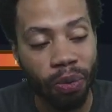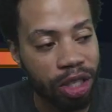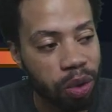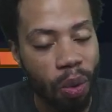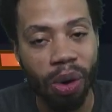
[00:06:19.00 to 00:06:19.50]

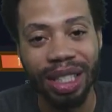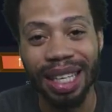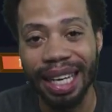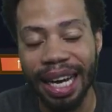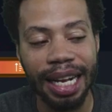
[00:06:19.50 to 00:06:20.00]
towards
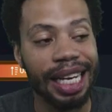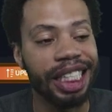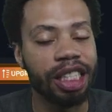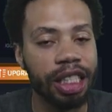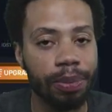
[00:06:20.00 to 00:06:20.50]
the end, it
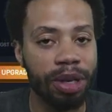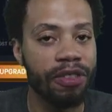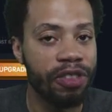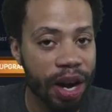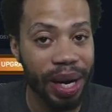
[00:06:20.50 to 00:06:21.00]
should be
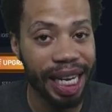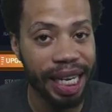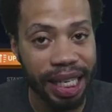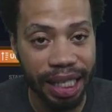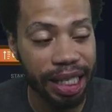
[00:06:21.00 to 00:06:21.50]
very
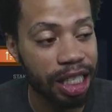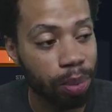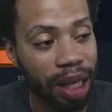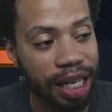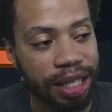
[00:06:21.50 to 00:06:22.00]
easy to
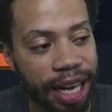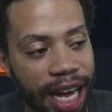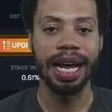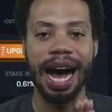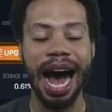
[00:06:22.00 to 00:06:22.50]
play this
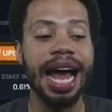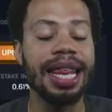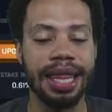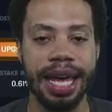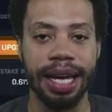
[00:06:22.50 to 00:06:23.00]
game. I
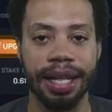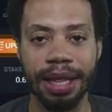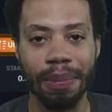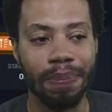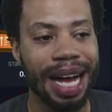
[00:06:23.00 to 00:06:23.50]
think
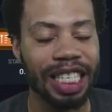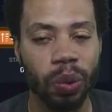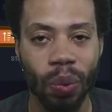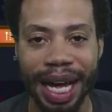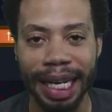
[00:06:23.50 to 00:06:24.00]
the best
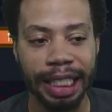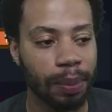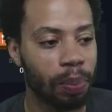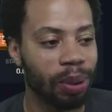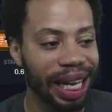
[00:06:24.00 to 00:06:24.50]
way to
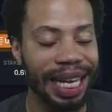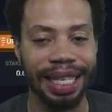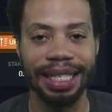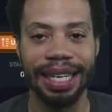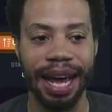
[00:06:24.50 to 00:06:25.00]
play
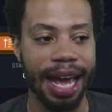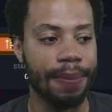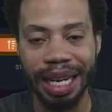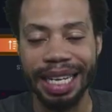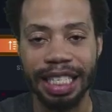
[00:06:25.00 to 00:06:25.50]
this
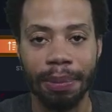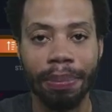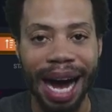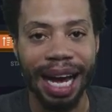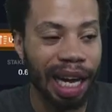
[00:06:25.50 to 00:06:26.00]
game is to
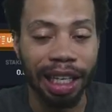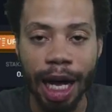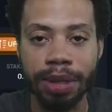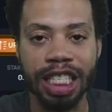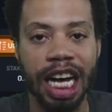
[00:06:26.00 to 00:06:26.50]
buy a
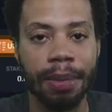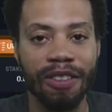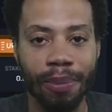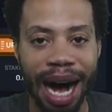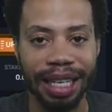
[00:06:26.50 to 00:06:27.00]
lump sum
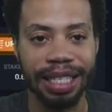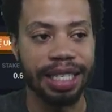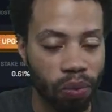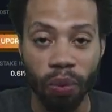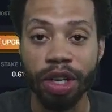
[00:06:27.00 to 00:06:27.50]
of
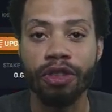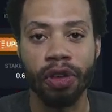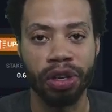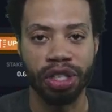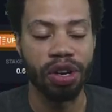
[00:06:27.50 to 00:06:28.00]
boxes when you
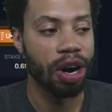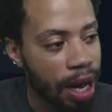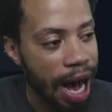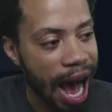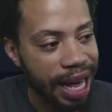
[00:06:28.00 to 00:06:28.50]
first start.
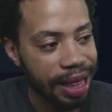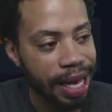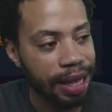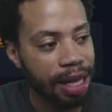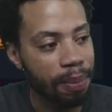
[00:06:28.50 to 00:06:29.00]
I
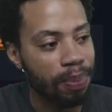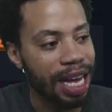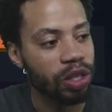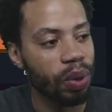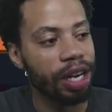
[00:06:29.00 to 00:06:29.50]
think the
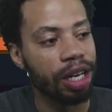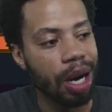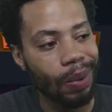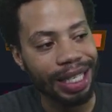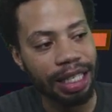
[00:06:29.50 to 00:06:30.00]
best way to
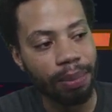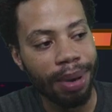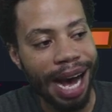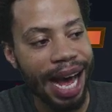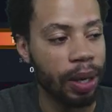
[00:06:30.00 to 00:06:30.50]
go is to
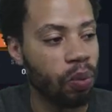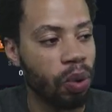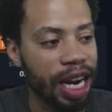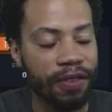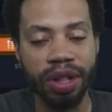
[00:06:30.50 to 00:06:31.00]
buy
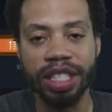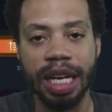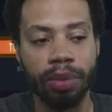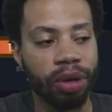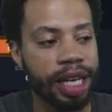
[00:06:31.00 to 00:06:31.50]
whatever this
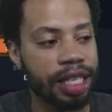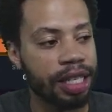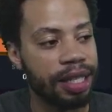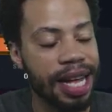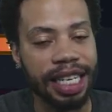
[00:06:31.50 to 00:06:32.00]
number is,
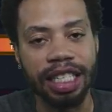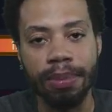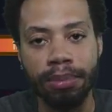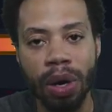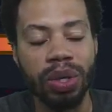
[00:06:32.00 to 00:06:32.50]
that's the
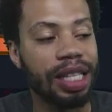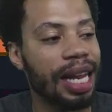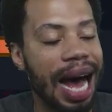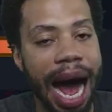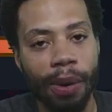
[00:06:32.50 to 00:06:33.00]
most
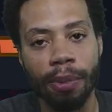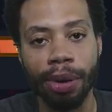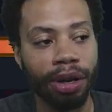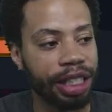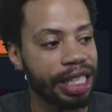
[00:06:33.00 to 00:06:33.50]
that I would
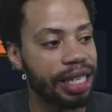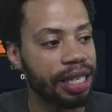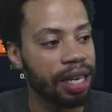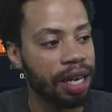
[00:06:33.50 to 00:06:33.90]
purchase,